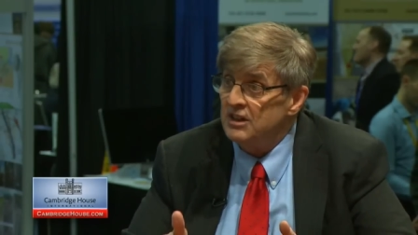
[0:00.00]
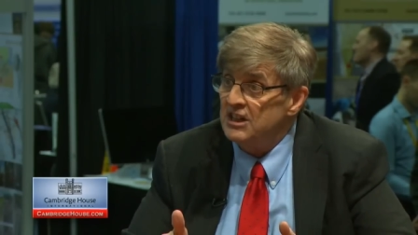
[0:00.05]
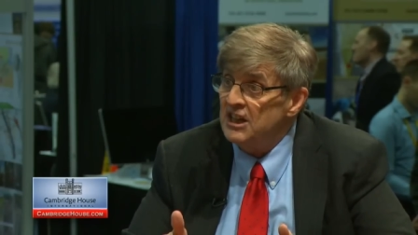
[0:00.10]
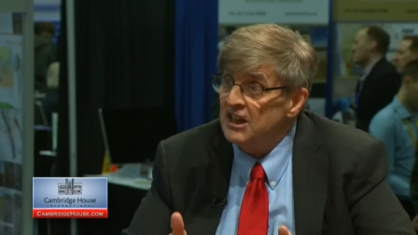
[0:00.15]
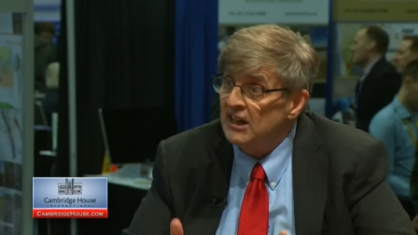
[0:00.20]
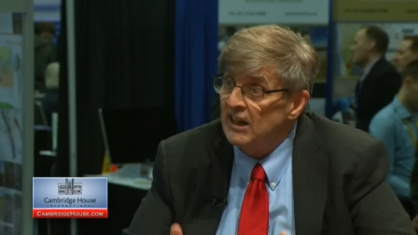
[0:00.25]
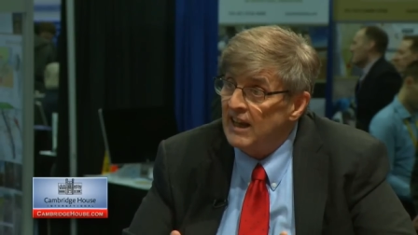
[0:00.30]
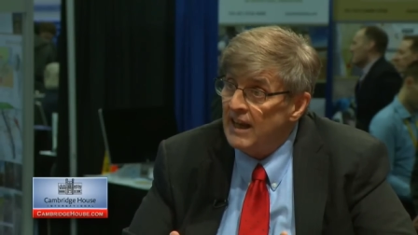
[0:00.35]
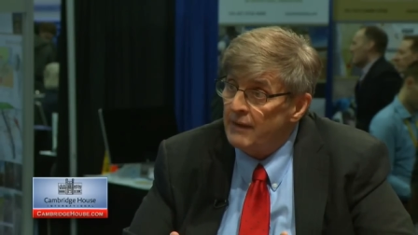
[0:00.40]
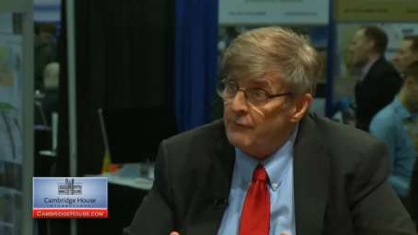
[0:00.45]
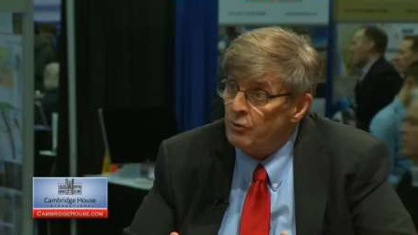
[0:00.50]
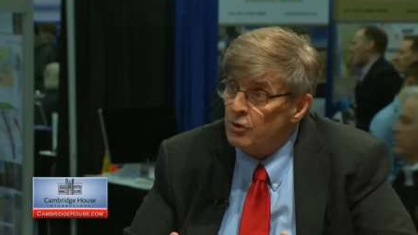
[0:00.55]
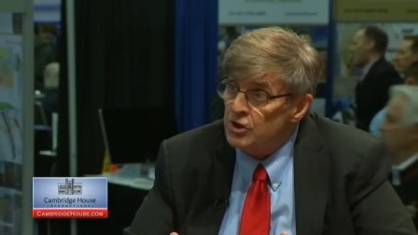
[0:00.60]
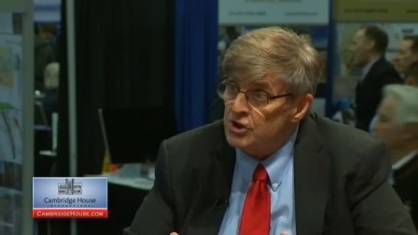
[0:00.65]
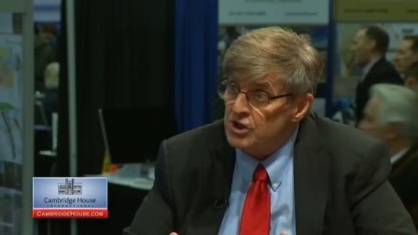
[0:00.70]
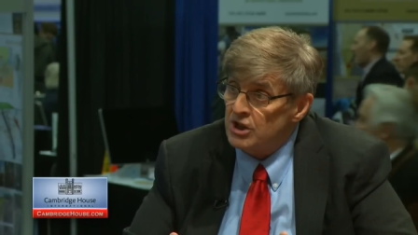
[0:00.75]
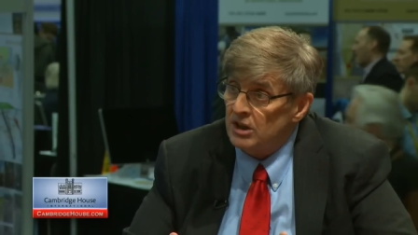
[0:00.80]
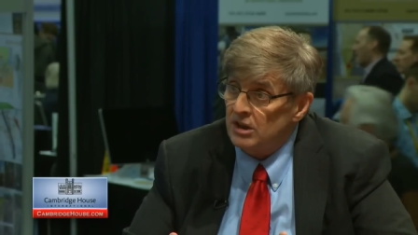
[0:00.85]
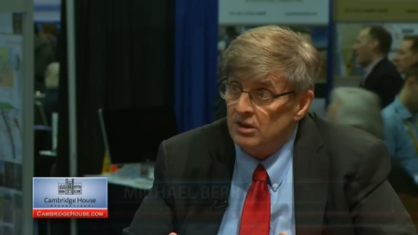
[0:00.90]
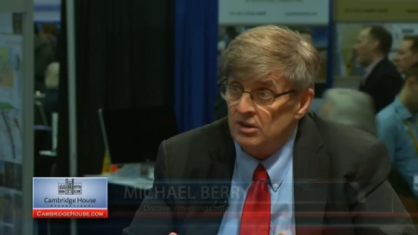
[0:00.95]

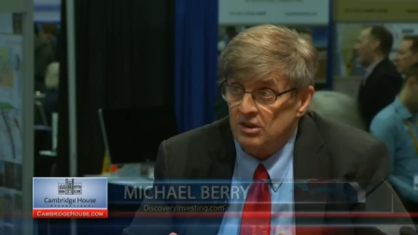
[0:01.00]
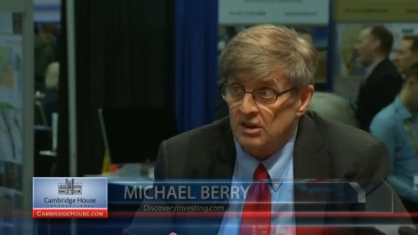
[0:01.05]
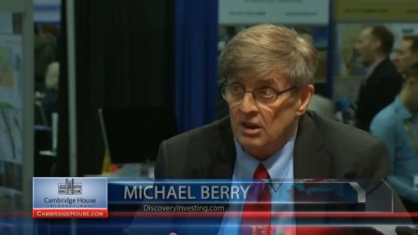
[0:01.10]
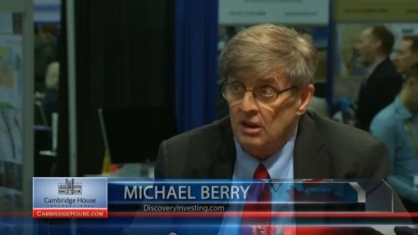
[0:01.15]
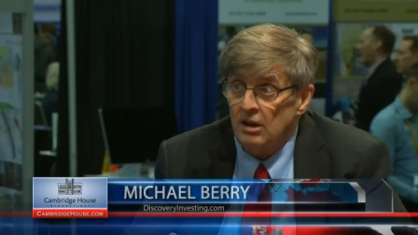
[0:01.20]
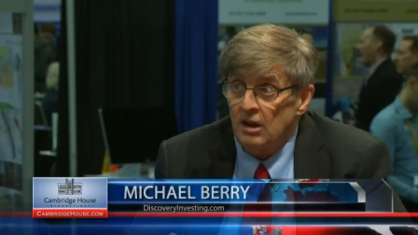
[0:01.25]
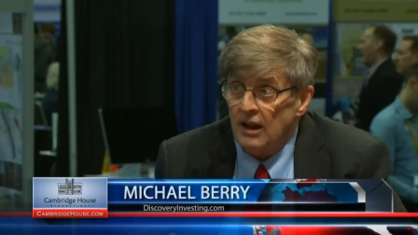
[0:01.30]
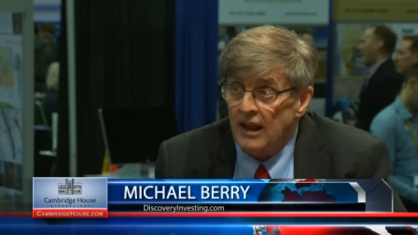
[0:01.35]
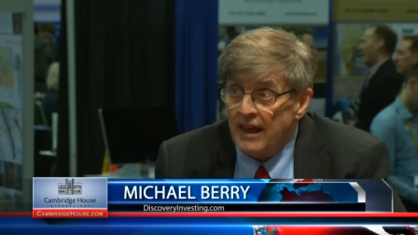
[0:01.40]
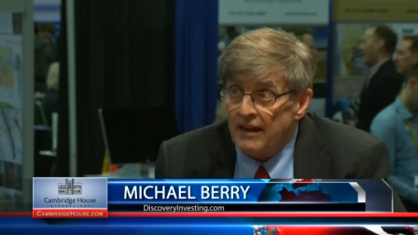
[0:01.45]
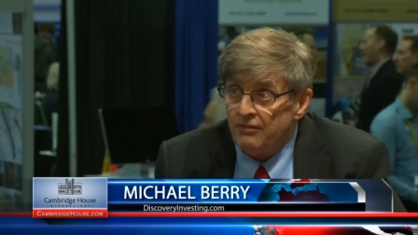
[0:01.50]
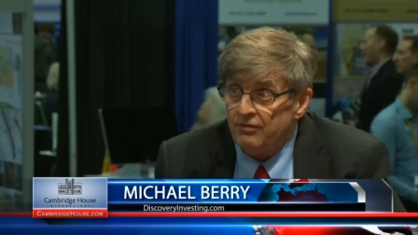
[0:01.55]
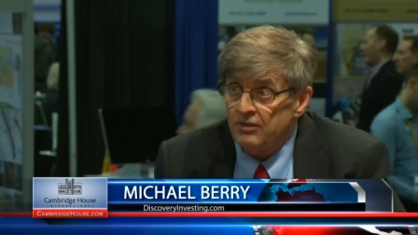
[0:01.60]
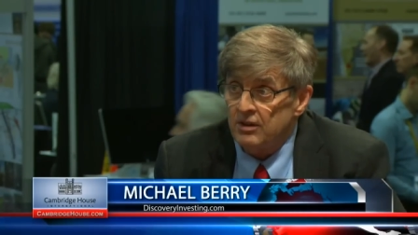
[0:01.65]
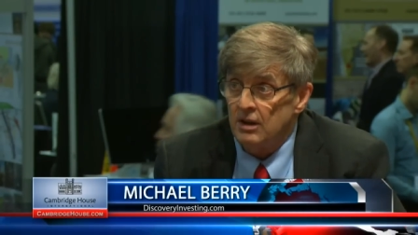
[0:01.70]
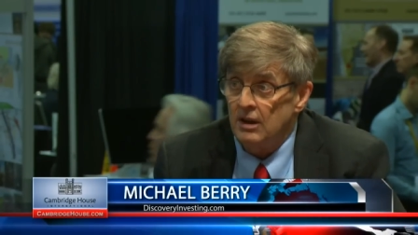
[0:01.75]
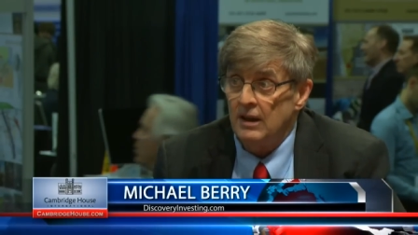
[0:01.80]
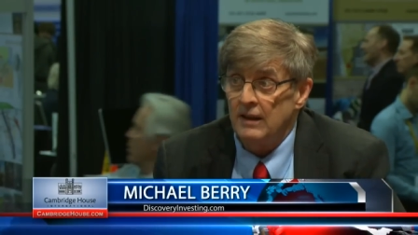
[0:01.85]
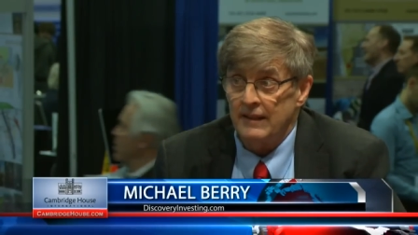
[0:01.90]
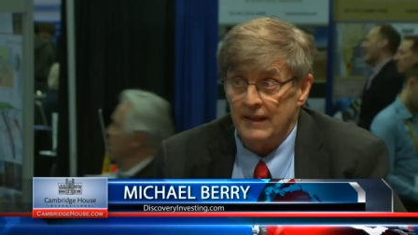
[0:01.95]
deleveraging still left,
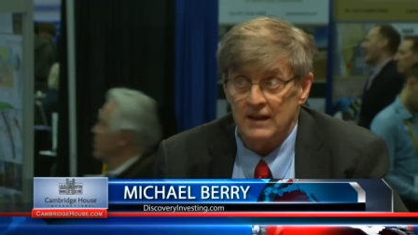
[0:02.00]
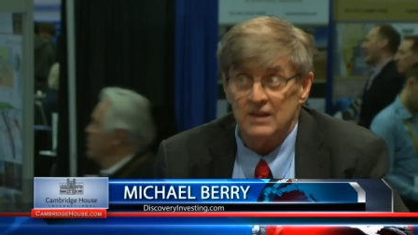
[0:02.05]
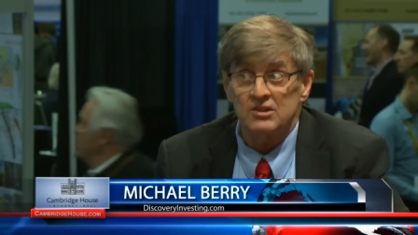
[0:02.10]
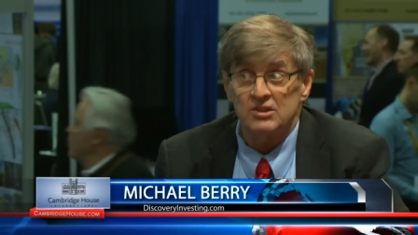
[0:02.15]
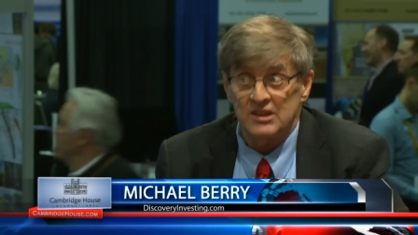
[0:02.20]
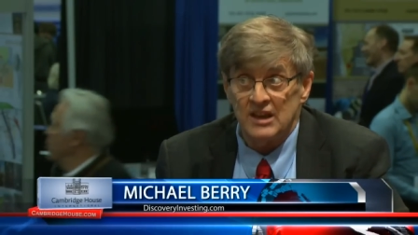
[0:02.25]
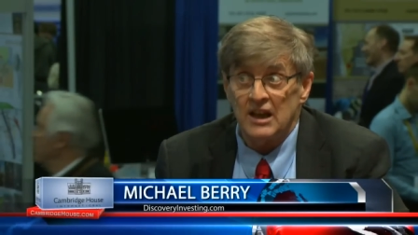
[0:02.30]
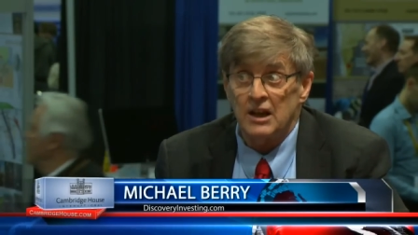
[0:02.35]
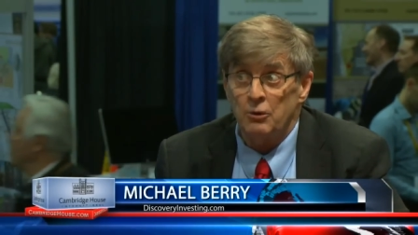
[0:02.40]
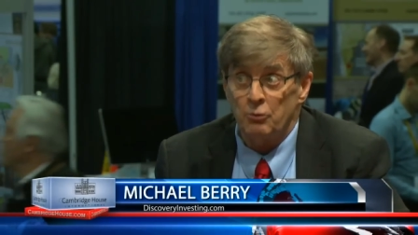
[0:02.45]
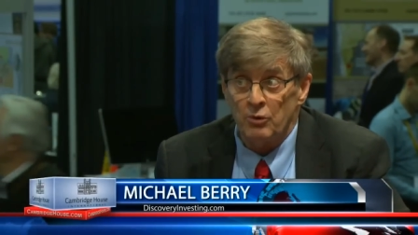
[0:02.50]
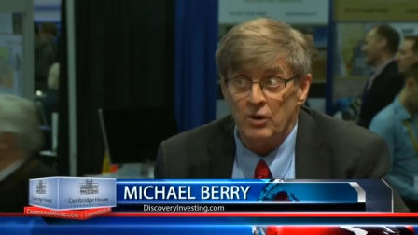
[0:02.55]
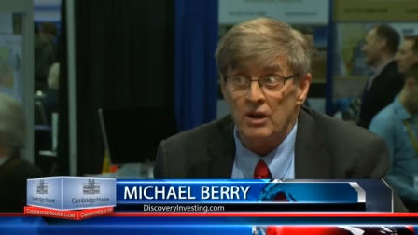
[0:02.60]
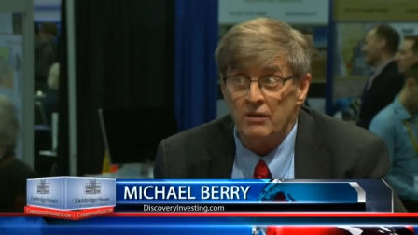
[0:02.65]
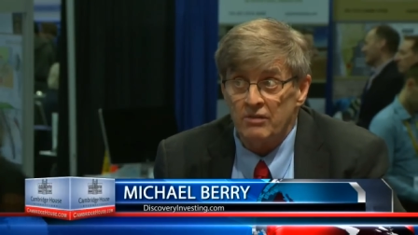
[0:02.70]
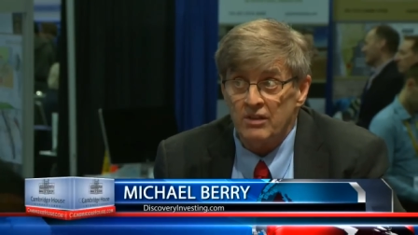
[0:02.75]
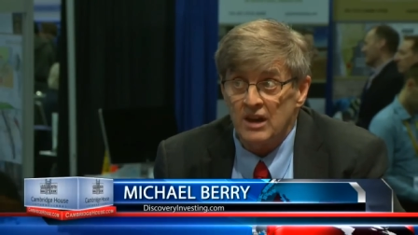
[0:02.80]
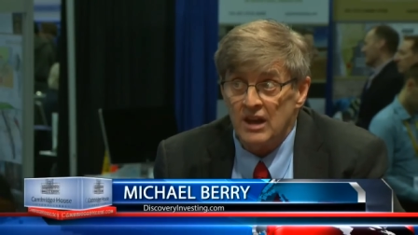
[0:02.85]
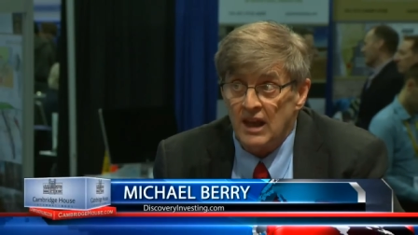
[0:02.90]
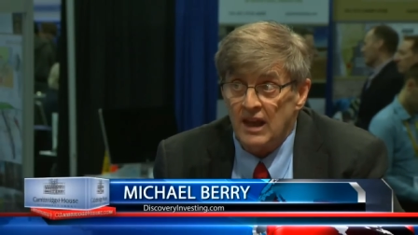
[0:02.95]
that is getting rid
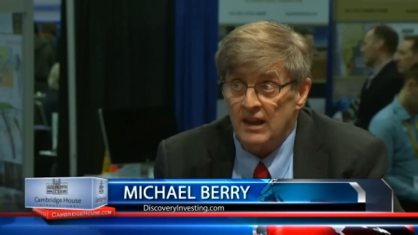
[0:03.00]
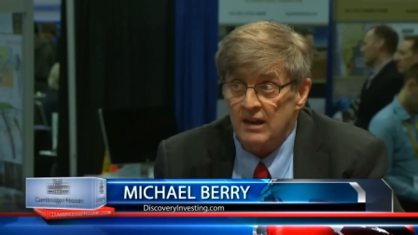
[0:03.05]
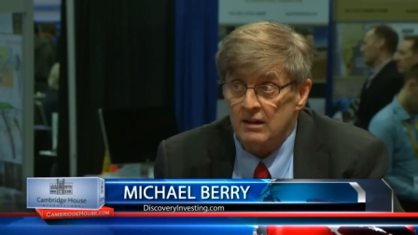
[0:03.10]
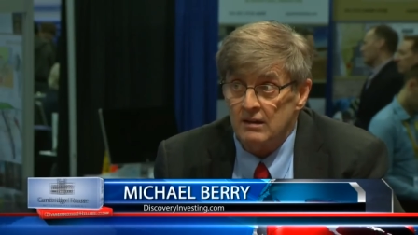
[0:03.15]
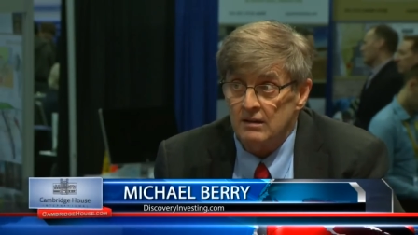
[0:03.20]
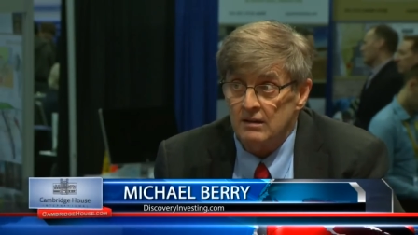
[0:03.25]
of the debt.